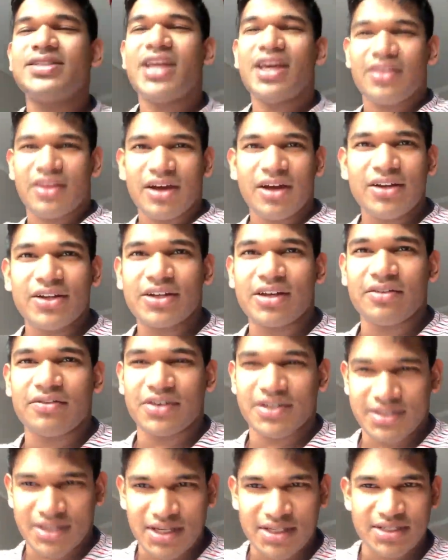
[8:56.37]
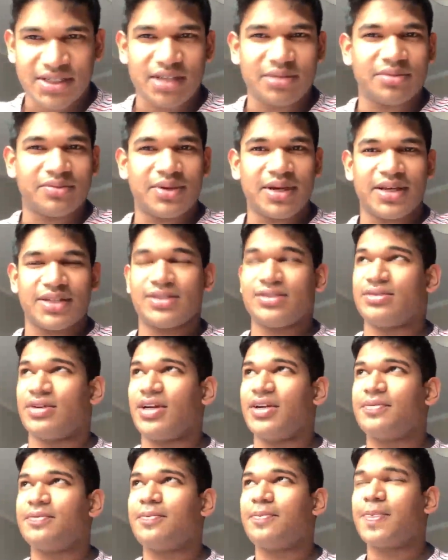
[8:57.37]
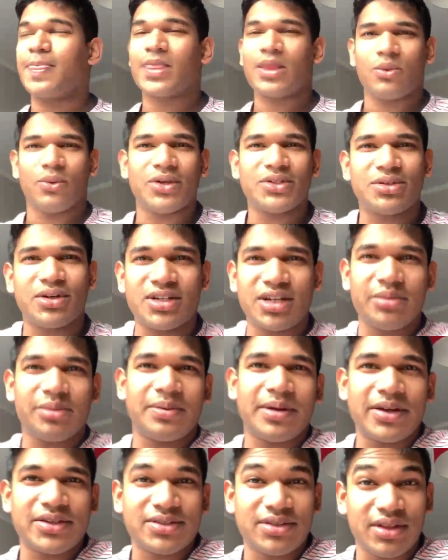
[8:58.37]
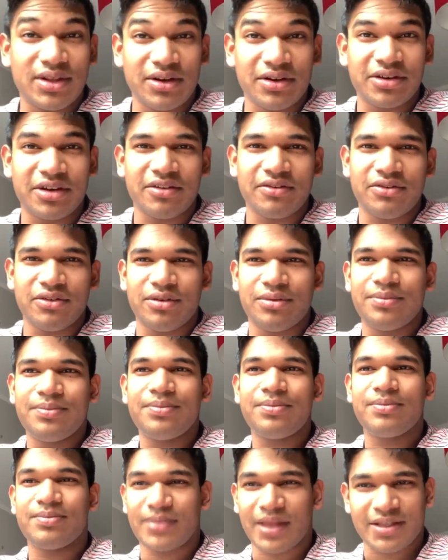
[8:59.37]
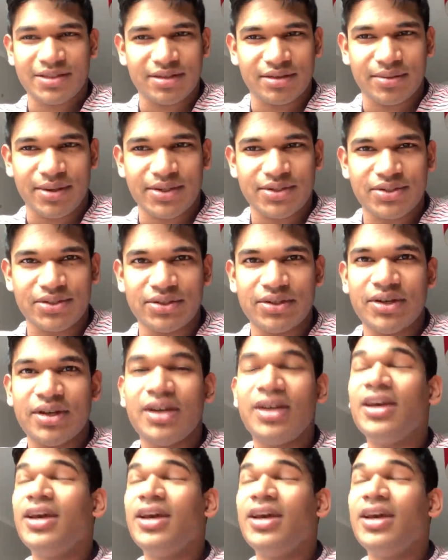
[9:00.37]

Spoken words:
in, yeah, they are looking for a certain type of person, right? What sort of type of person are they looking for? That's the question.